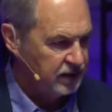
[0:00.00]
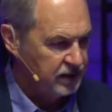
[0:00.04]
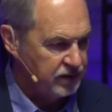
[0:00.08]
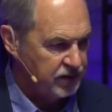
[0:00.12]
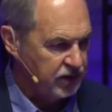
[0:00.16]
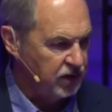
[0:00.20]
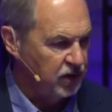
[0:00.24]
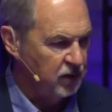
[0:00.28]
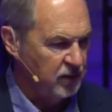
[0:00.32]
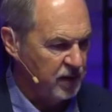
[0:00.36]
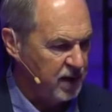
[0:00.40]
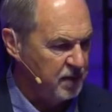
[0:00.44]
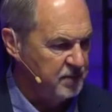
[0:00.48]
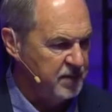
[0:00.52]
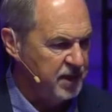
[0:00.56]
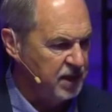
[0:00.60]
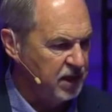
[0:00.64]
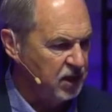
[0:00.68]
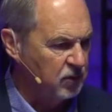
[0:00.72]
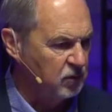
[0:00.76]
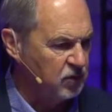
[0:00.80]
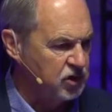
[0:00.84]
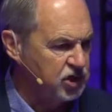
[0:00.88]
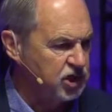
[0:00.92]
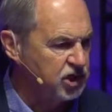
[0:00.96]
You know what I mean?
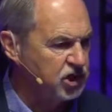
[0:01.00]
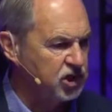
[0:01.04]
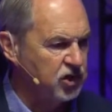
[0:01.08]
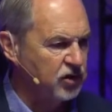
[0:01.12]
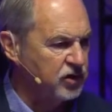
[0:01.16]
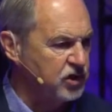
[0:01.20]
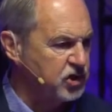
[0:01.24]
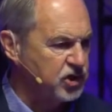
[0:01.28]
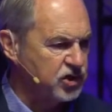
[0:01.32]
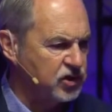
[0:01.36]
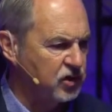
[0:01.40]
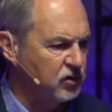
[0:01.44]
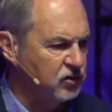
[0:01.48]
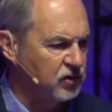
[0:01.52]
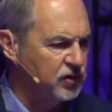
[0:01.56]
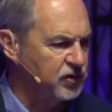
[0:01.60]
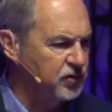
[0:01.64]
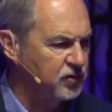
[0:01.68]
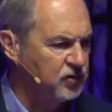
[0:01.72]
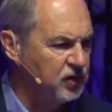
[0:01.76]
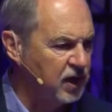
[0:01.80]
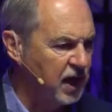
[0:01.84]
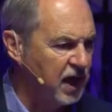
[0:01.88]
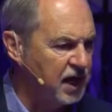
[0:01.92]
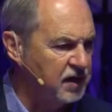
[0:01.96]
That we're just going to struggle
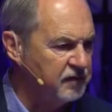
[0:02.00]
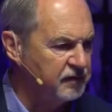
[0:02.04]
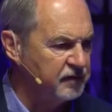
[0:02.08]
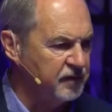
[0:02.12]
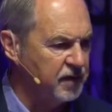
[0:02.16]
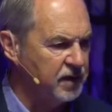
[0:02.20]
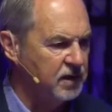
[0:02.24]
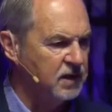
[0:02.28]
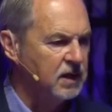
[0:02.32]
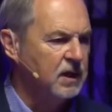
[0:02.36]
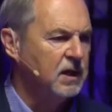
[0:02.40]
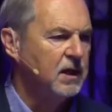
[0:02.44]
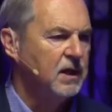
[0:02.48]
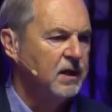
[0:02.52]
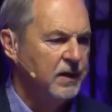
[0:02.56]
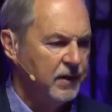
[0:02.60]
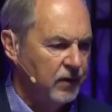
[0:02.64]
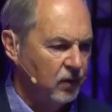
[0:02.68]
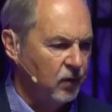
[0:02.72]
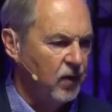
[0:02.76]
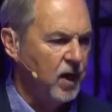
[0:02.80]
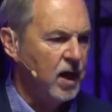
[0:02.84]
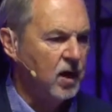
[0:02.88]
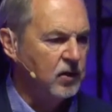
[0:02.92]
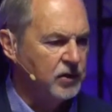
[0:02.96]
through life and
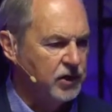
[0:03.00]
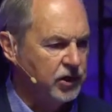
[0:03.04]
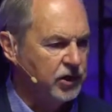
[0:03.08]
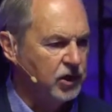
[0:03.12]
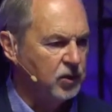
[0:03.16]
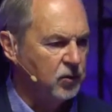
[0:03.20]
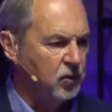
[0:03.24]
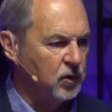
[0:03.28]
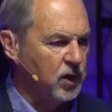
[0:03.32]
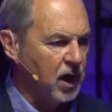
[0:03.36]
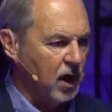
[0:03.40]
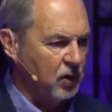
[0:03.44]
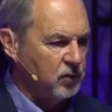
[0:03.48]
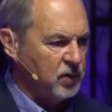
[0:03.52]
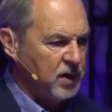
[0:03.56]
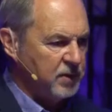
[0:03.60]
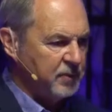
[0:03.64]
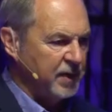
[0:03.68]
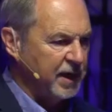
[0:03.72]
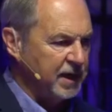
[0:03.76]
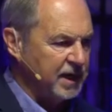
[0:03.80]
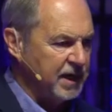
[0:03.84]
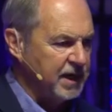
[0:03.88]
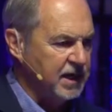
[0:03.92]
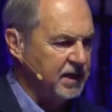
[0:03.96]
well, you know, we've got a wee
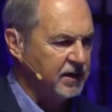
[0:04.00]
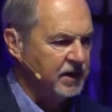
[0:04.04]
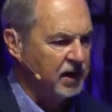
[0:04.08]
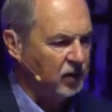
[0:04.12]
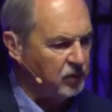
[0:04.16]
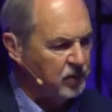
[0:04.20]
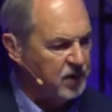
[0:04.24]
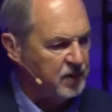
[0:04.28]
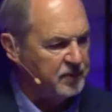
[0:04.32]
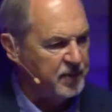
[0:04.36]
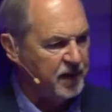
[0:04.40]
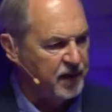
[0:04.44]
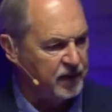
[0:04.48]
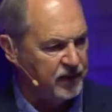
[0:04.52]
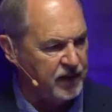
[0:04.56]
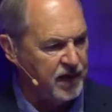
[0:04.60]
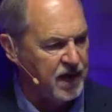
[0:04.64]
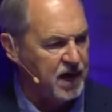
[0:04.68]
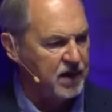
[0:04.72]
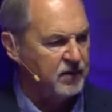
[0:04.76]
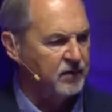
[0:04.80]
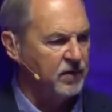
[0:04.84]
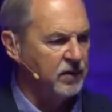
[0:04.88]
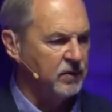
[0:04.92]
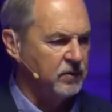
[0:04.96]
bit here and a wee bit
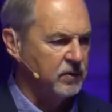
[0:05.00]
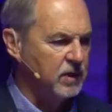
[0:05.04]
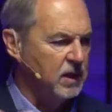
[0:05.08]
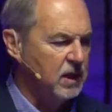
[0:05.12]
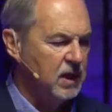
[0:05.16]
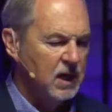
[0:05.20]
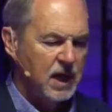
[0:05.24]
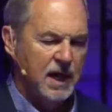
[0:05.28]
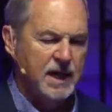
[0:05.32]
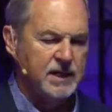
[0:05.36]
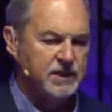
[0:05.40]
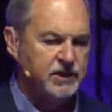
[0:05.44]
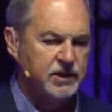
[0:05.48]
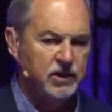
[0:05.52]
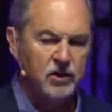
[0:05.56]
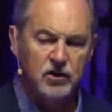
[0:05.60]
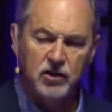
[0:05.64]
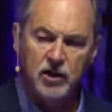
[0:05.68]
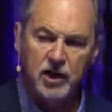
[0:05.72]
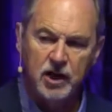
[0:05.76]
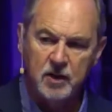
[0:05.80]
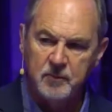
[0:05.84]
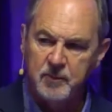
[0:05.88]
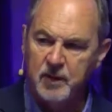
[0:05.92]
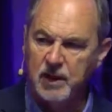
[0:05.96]
there. And it's not
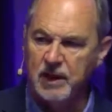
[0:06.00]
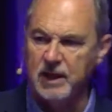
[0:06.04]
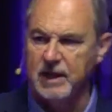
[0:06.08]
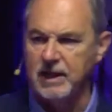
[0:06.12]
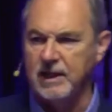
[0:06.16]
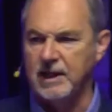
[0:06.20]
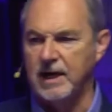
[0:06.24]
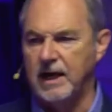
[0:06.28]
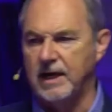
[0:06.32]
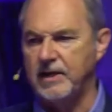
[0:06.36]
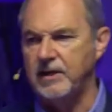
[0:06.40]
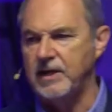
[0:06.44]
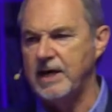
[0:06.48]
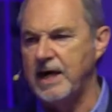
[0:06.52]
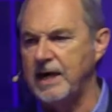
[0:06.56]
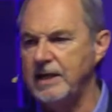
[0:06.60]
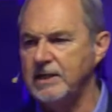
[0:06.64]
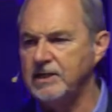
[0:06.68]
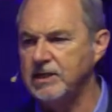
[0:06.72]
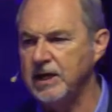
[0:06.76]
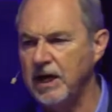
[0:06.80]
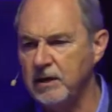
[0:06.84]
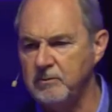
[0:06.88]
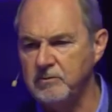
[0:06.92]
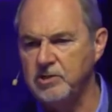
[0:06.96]
going to be like that. The
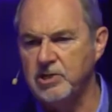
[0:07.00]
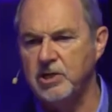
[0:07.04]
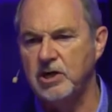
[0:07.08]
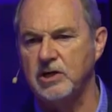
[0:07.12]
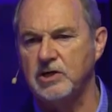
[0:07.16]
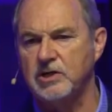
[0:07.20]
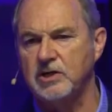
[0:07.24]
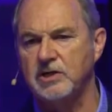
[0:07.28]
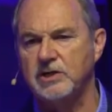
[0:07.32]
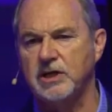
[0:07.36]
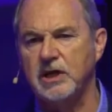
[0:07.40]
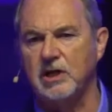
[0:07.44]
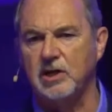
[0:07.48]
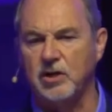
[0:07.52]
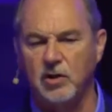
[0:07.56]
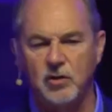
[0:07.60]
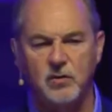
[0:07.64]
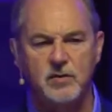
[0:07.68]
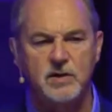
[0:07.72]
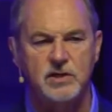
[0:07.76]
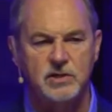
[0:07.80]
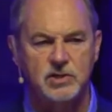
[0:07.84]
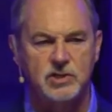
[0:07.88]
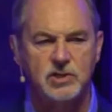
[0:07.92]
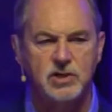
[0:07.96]
end time church is a
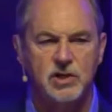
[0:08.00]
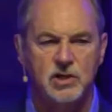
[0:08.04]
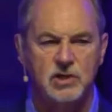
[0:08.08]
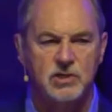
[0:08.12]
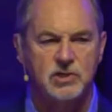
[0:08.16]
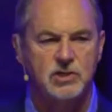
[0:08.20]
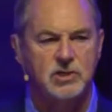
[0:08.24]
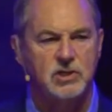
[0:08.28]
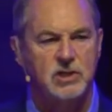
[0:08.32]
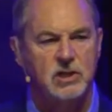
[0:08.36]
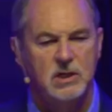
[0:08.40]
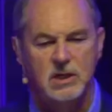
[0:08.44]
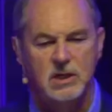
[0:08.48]
glorious church.